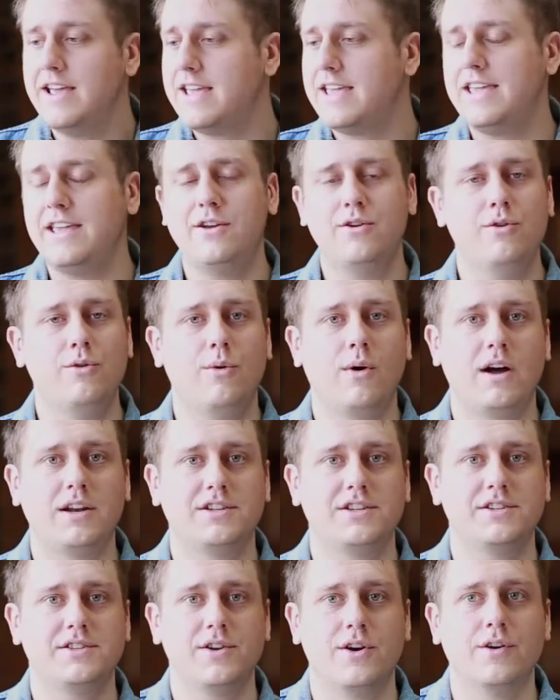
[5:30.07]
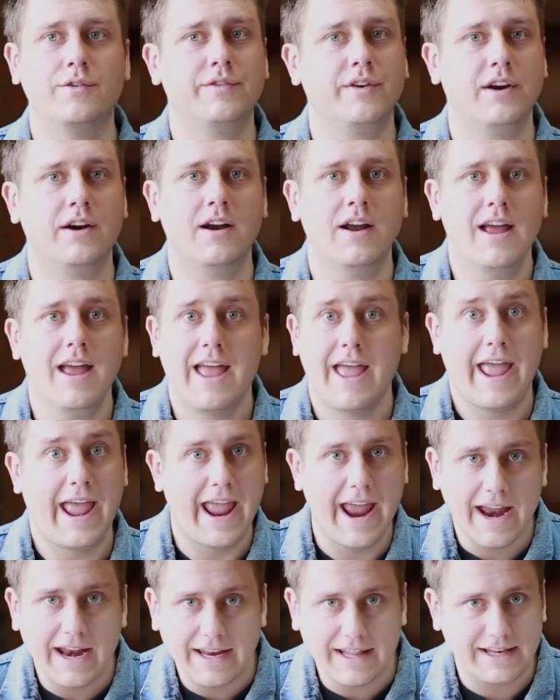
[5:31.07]
He who watches over
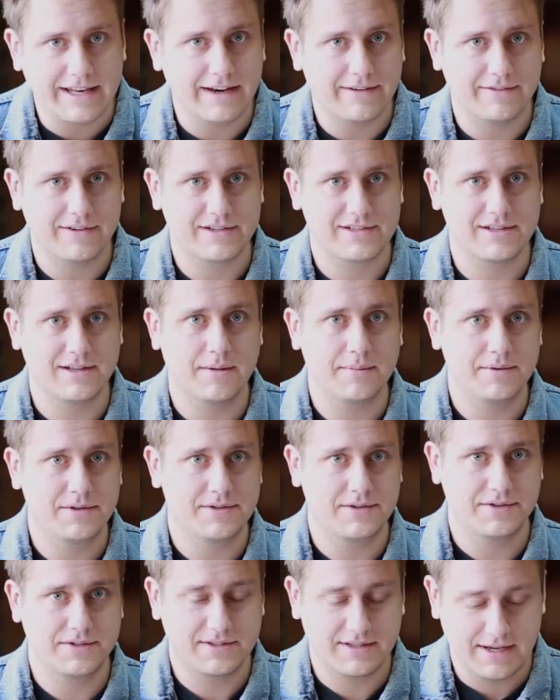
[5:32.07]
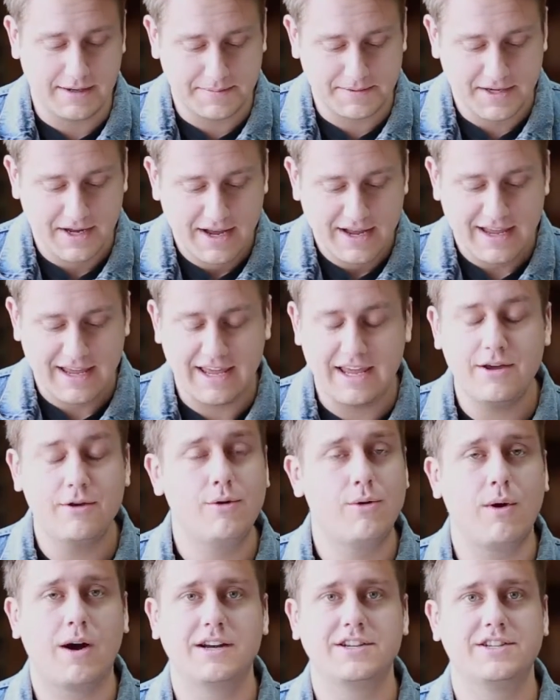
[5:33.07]
Annie never slumbers or sleeps. He
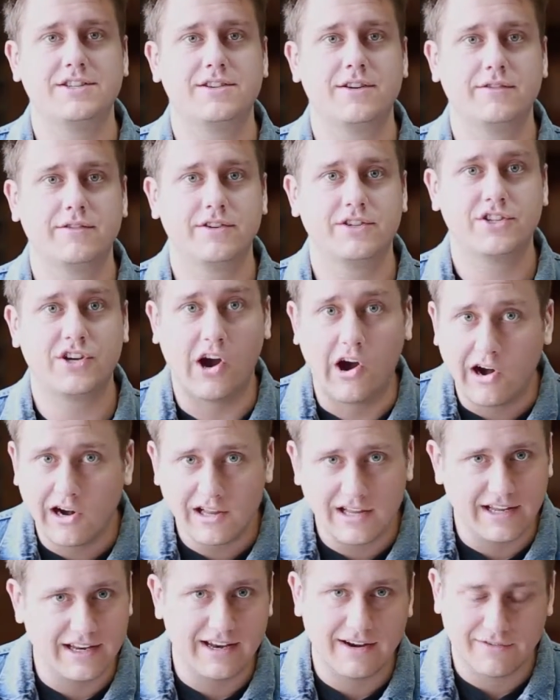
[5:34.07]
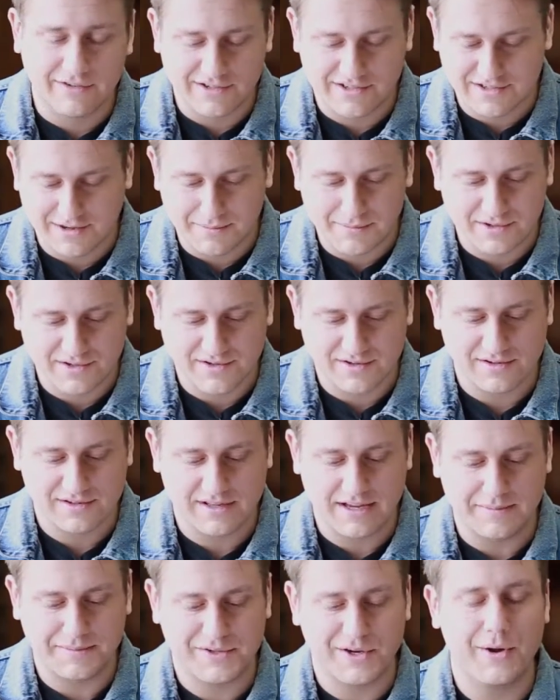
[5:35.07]
who watches over Charlie never slumbers or
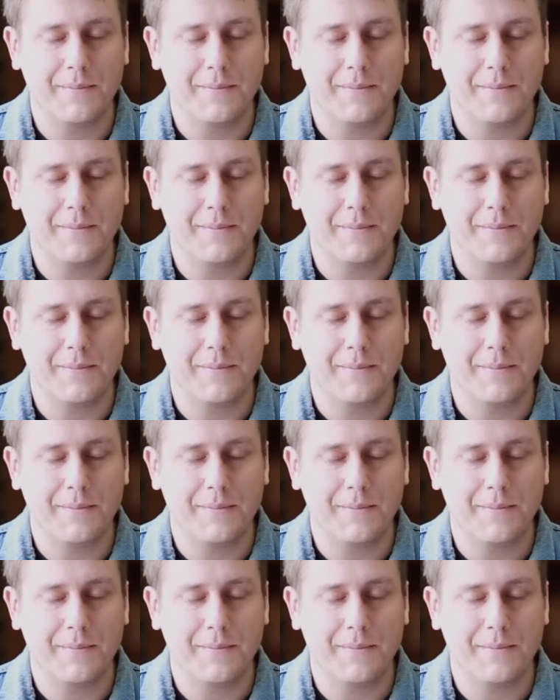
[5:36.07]
sleeps."